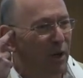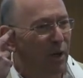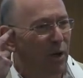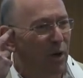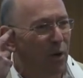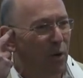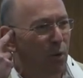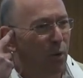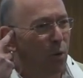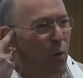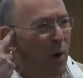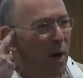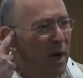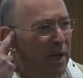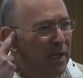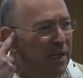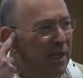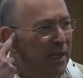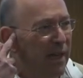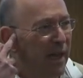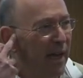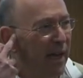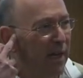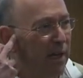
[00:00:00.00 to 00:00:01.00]
what
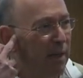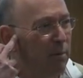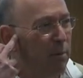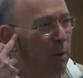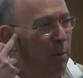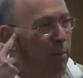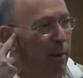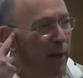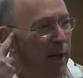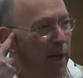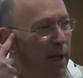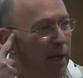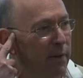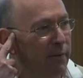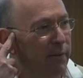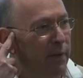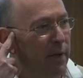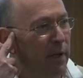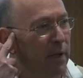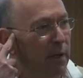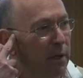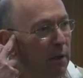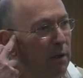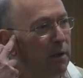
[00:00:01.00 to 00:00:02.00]
animal behavior
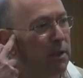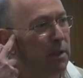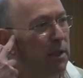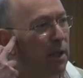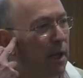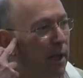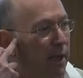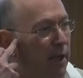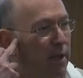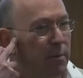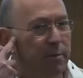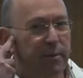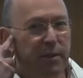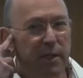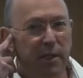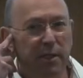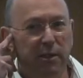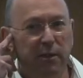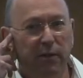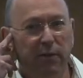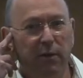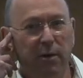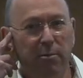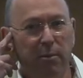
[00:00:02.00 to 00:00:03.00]
looks like
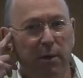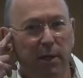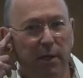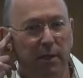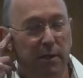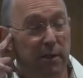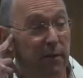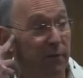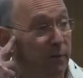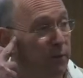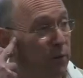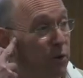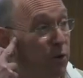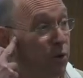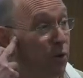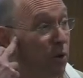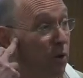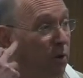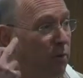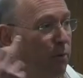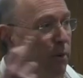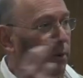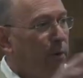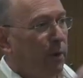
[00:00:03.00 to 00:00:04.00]
obsessive compulsive disorder?
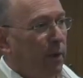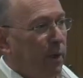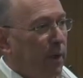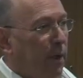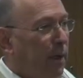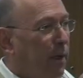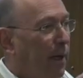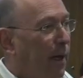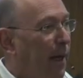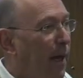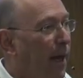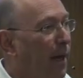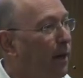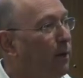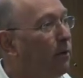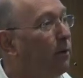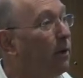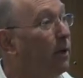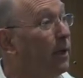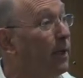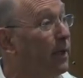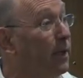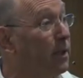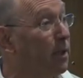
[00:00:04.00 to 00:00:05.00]
And we thought,
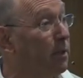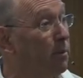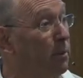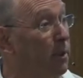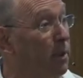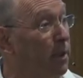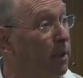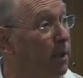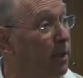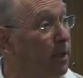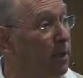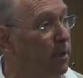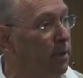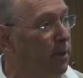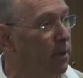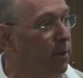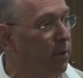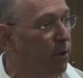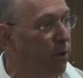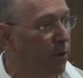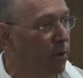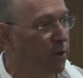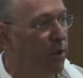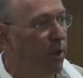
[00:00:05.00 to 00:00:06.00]
lick dermatitis in
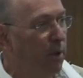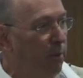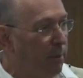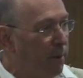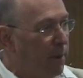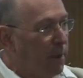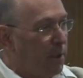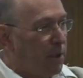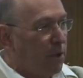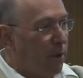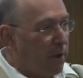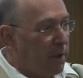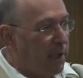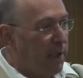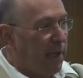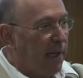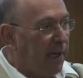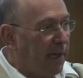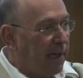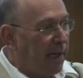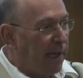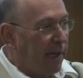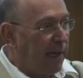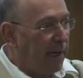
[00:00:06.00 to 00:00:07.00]
dogs. You know, when these dogs lick,
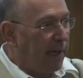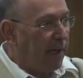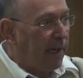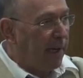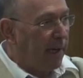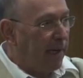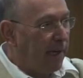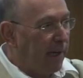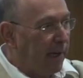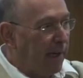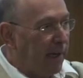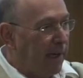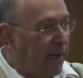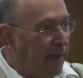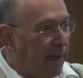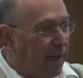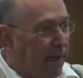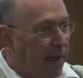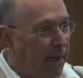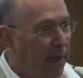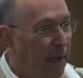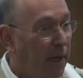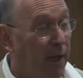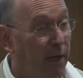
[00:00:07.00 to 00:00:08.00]
lick, lick, lick, lick,
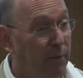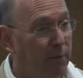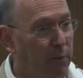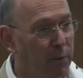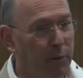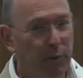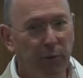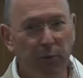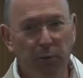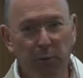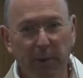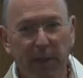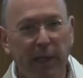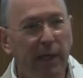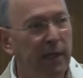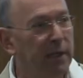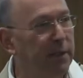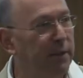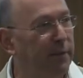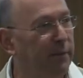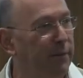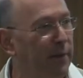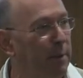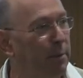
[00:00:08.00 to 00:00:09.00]
lick. We thought, we're going to
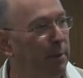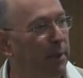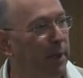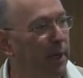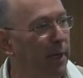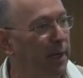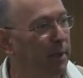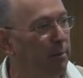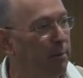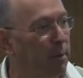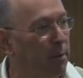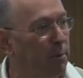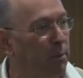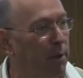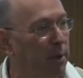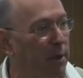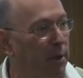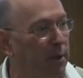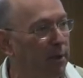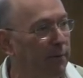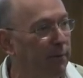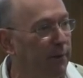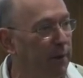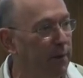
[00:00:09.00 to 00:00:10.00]
develop an animal model
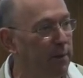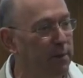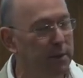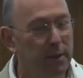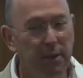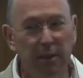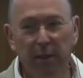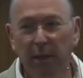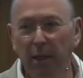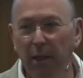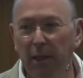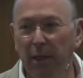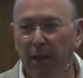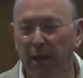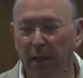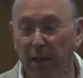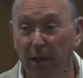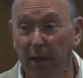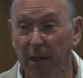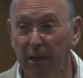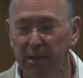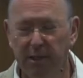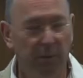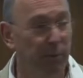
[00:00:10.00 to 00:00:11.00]
of OCD.
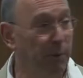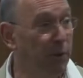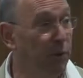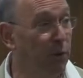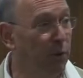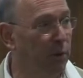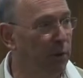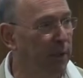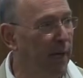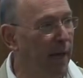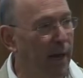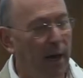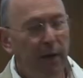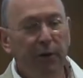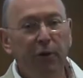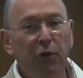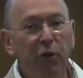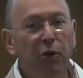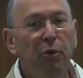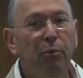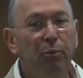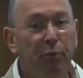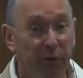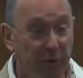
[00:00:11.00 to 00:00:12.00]
So we thought, how do you
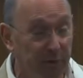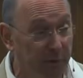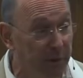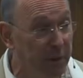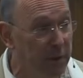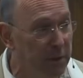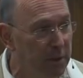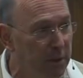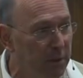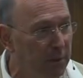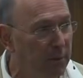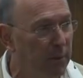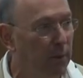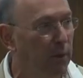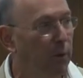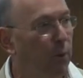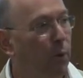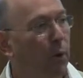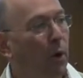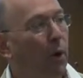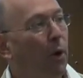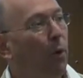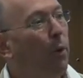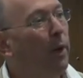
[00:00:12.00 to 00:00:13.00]
prove it?
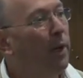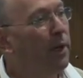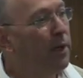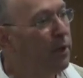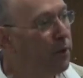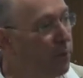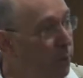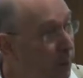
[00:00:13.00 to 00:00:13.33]
Well, you do a